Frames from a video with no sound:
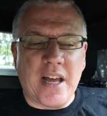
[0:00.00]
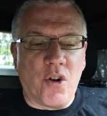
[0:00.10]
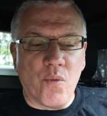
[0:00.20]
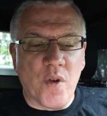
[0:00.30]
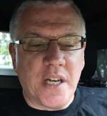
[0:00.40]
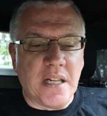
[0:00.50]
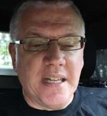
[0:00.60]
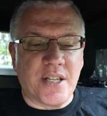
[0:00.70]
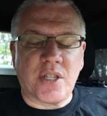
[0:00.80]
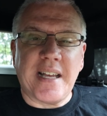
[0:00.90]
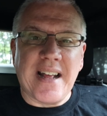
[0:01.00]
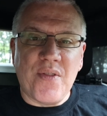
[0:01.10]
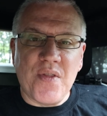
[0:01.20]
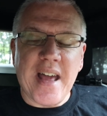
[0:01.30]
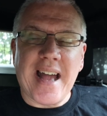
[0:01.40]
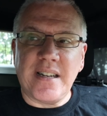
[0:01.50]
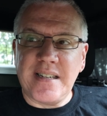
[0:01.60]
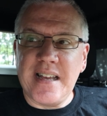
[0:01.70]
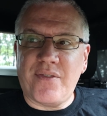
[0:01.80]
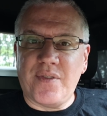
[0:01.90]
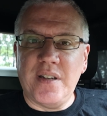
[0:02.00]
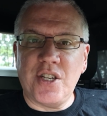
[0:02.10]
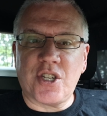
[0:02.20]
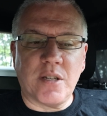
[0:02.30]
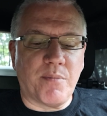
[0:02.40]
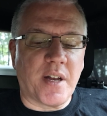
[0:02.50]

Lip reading: I don't run a list in that definition,